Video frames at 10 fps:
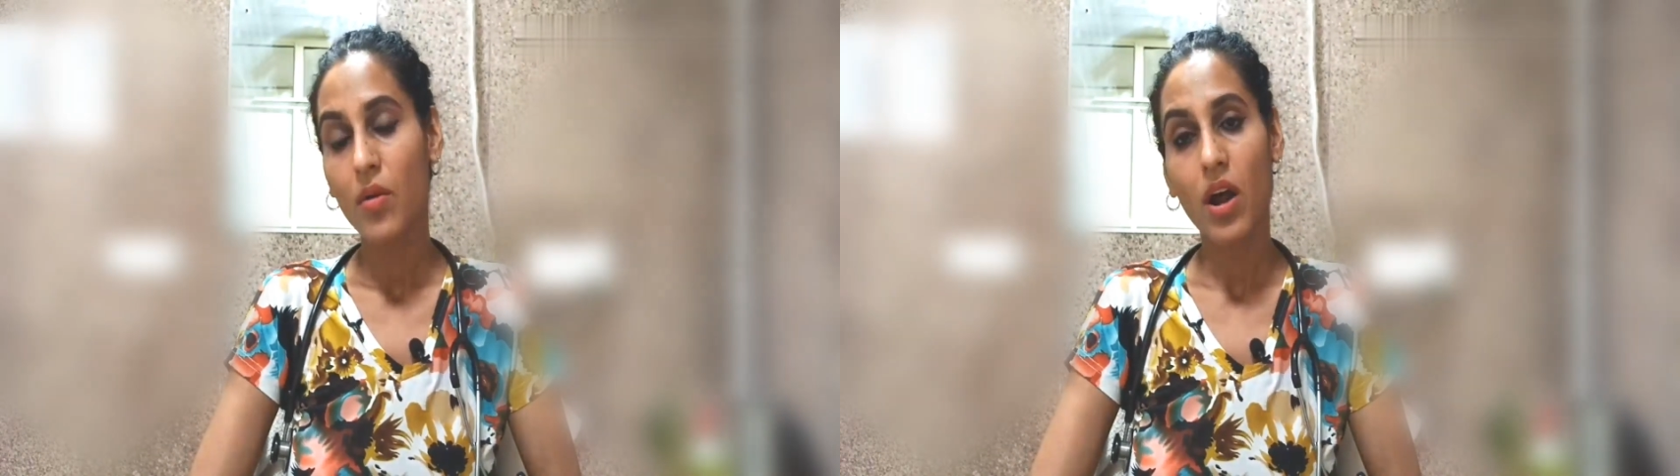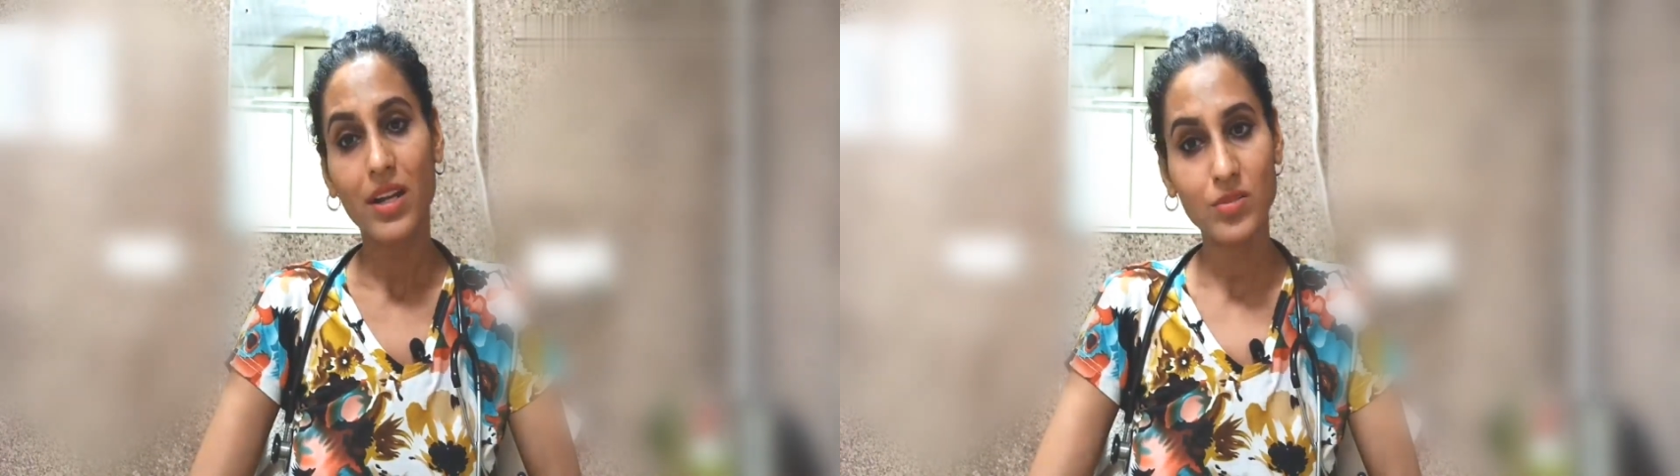
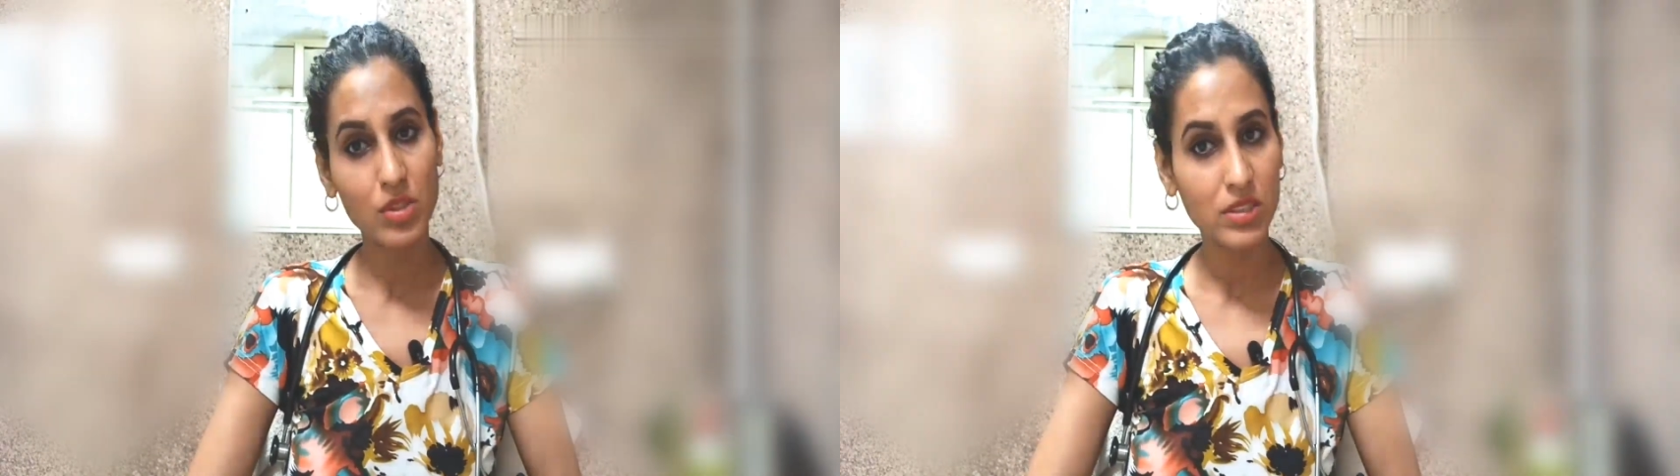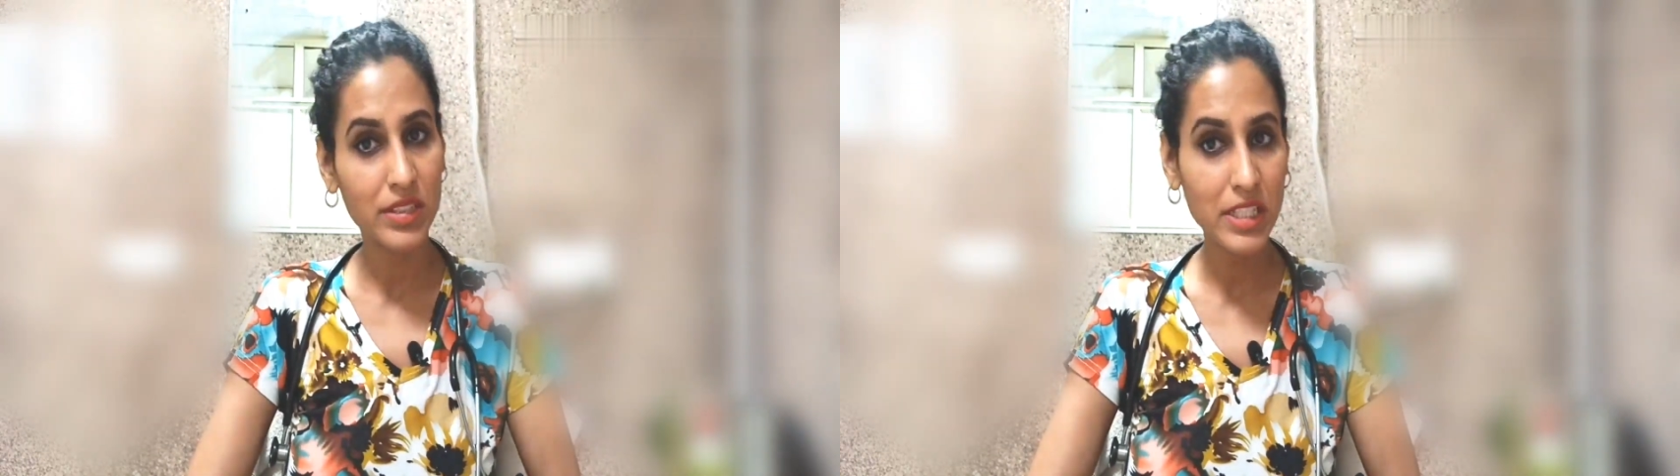
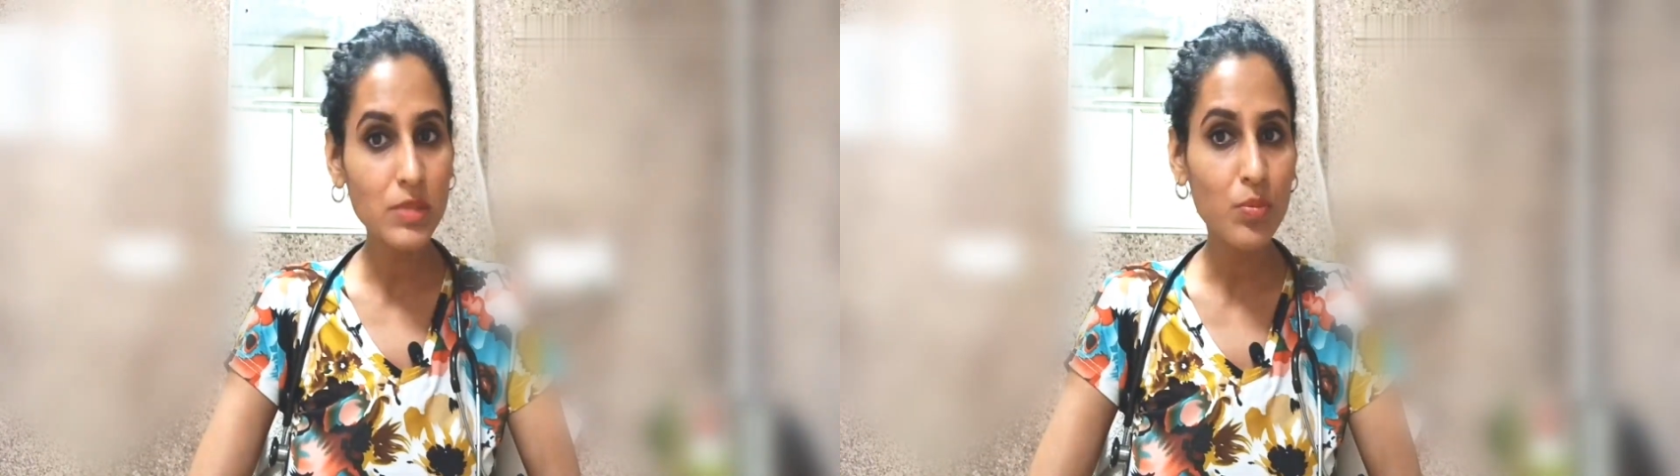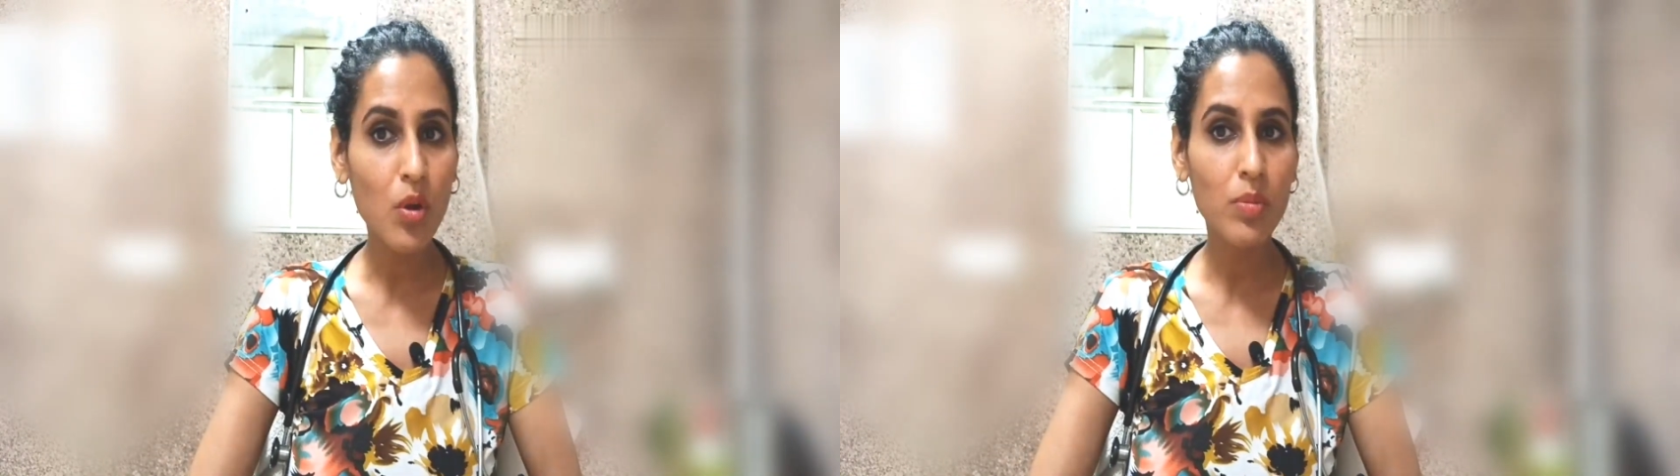address these
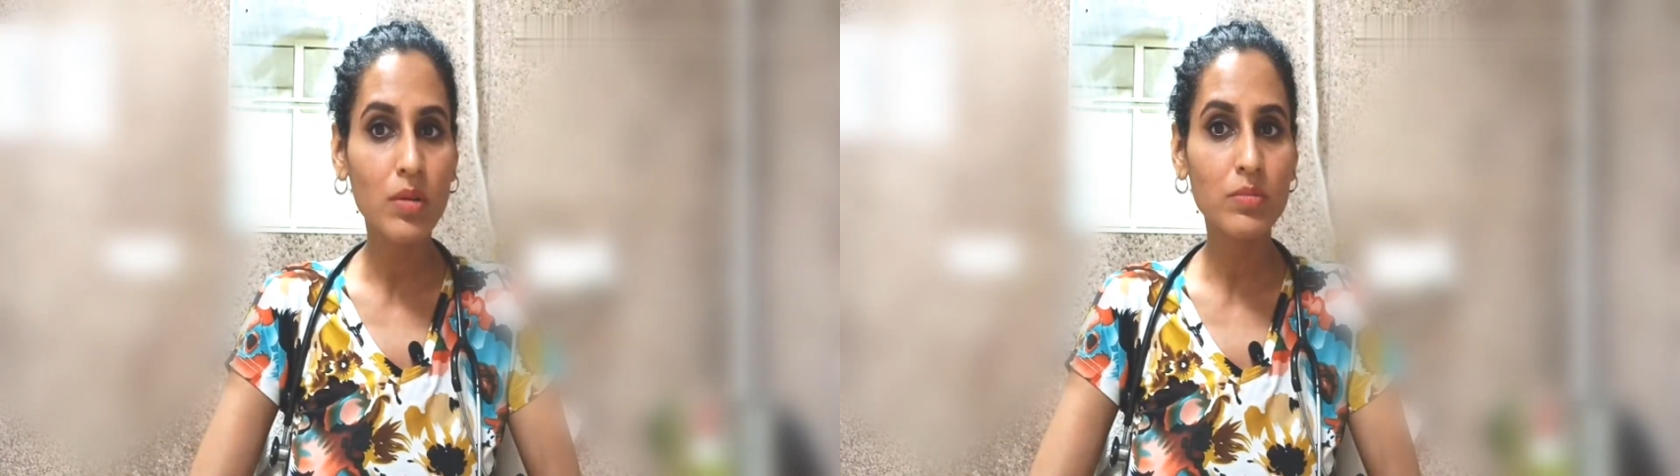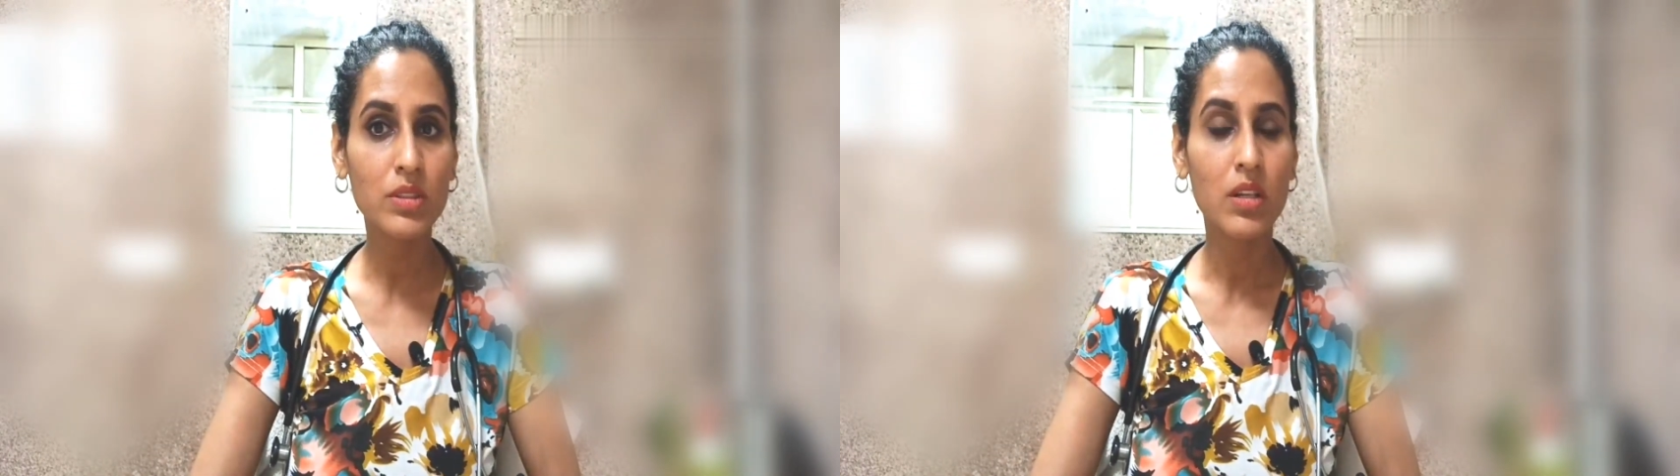
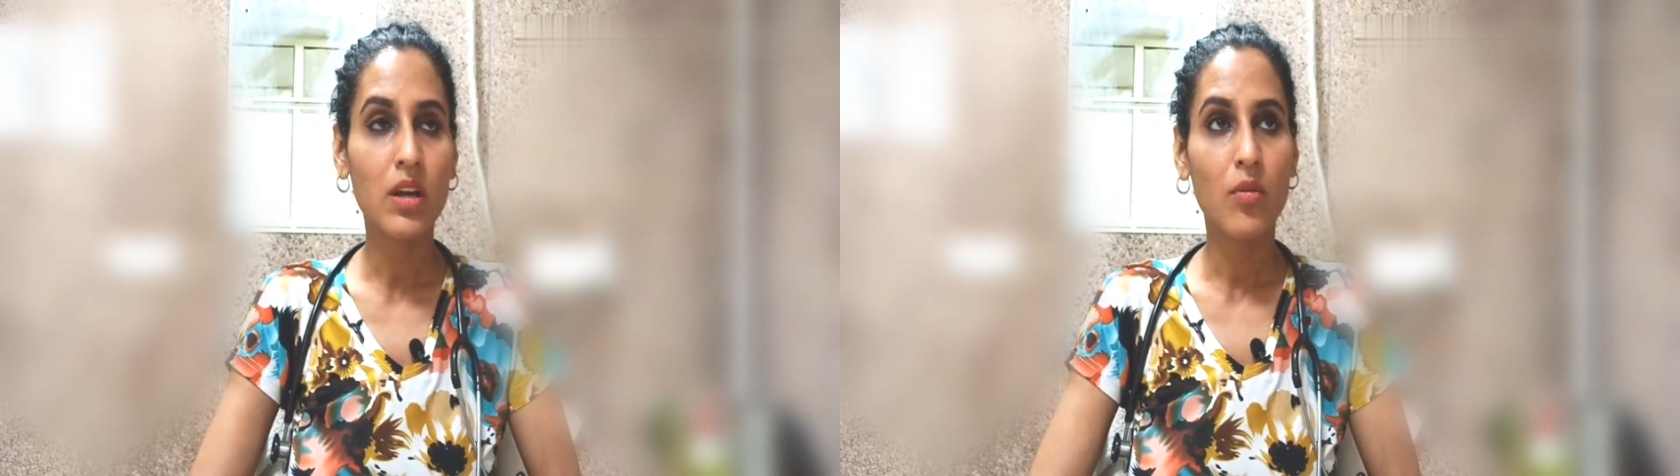problems?